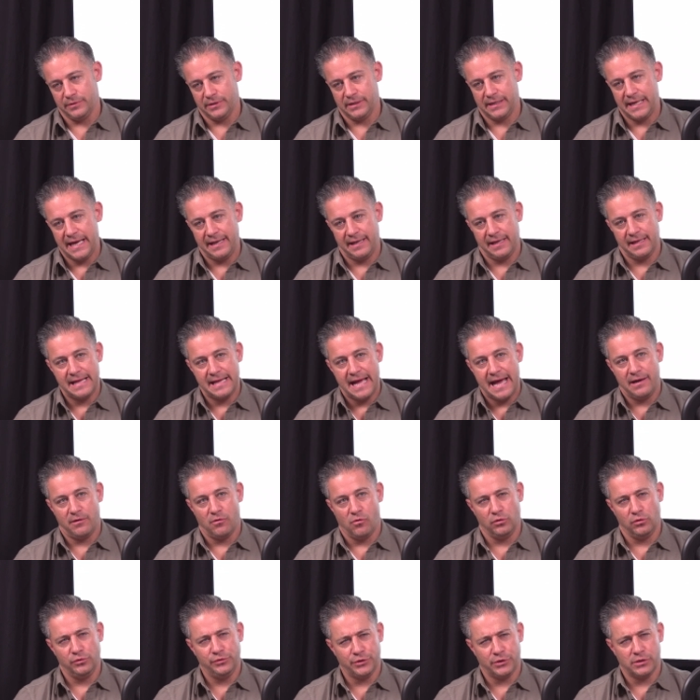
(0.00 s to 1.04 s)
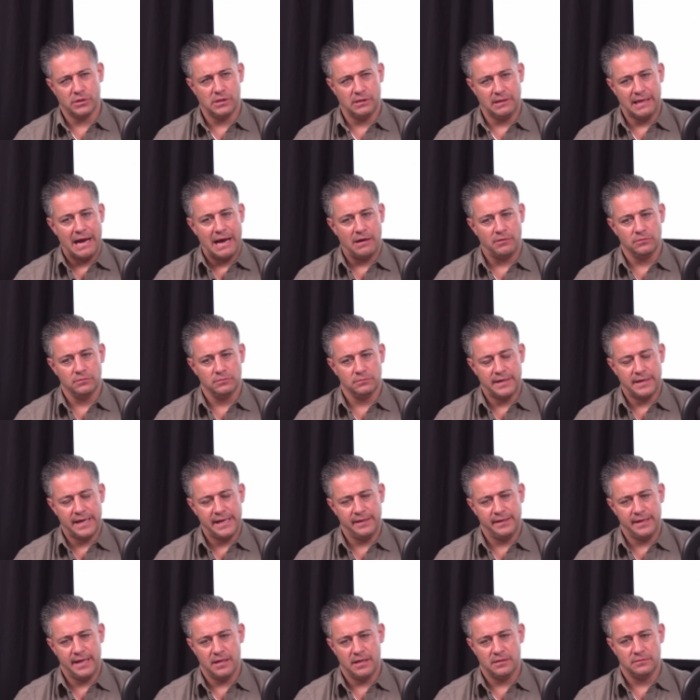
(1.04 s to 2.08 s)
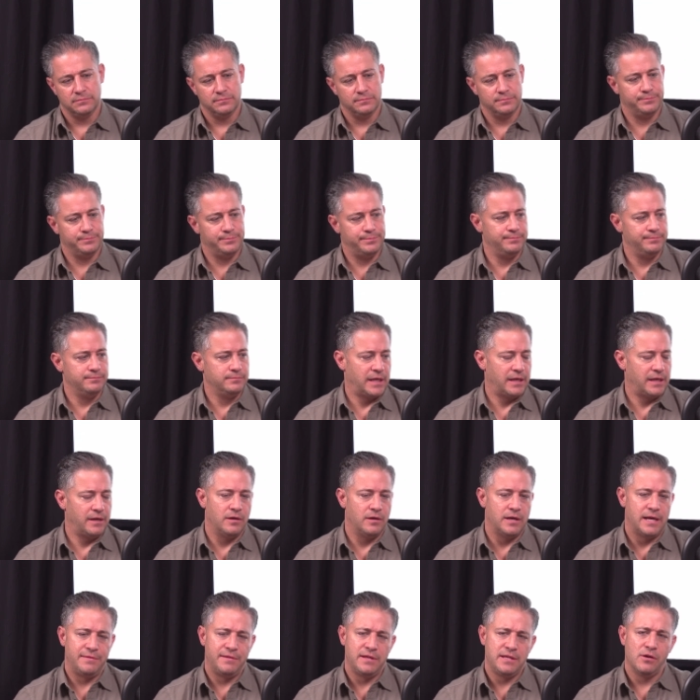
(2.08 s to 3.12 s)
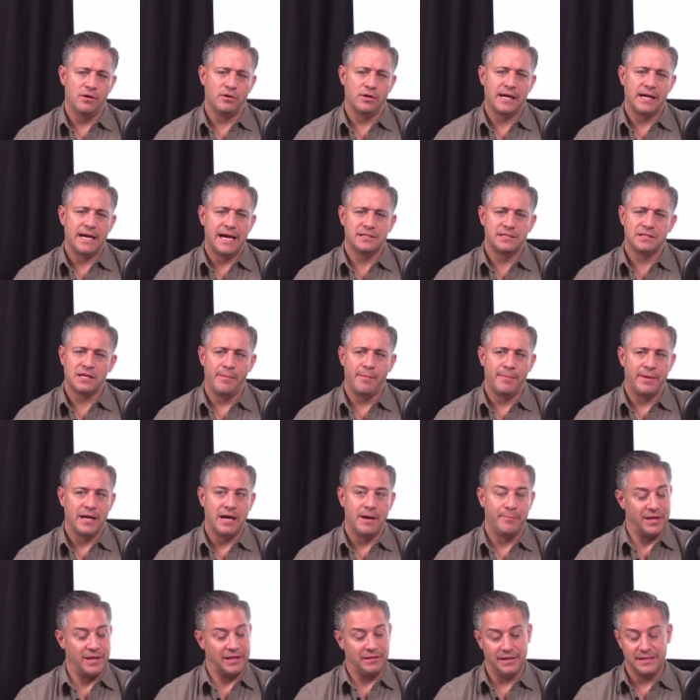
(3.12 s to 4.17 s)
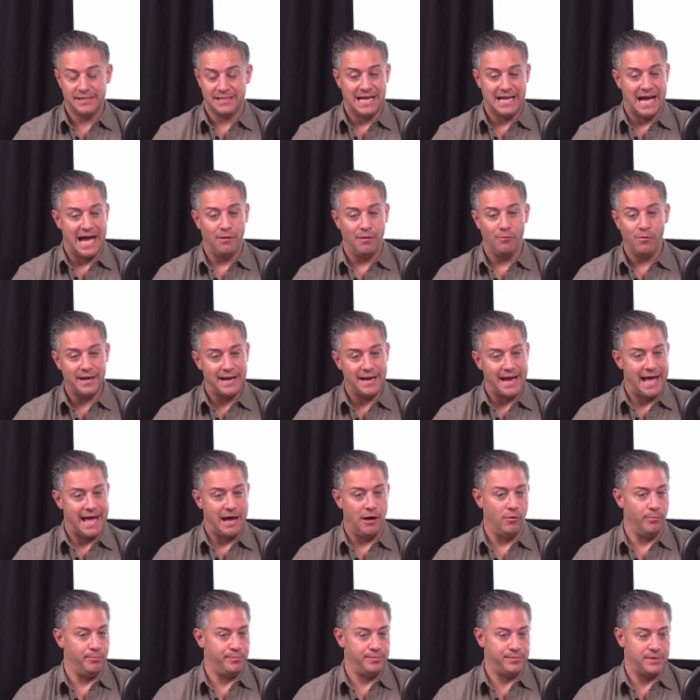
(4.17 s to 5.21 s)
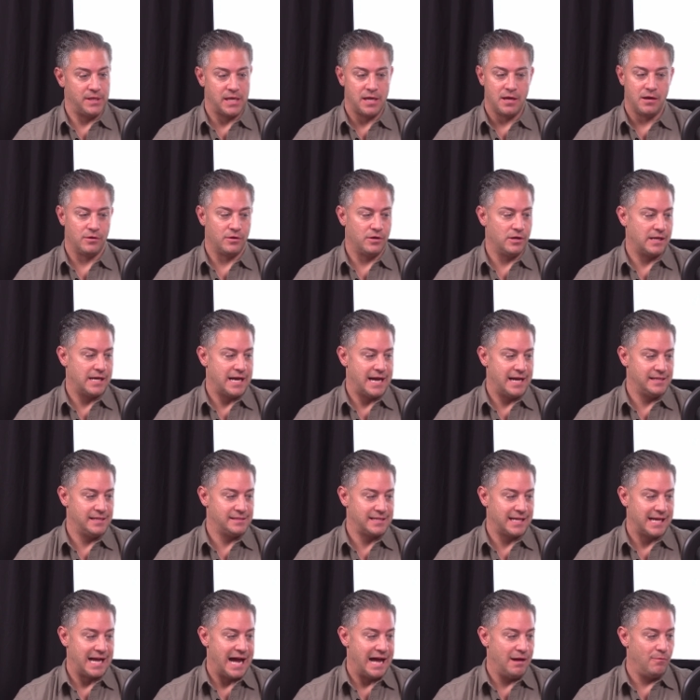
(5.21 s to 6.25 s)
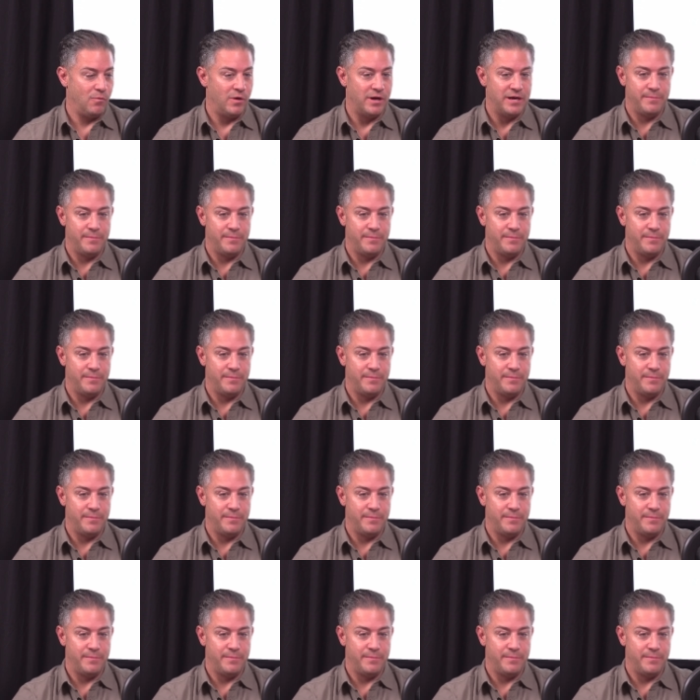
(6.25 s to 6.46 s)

getting that older clout right now. And the younger guys coming up. Like, listen, I want to help the younger guys. Like, I want to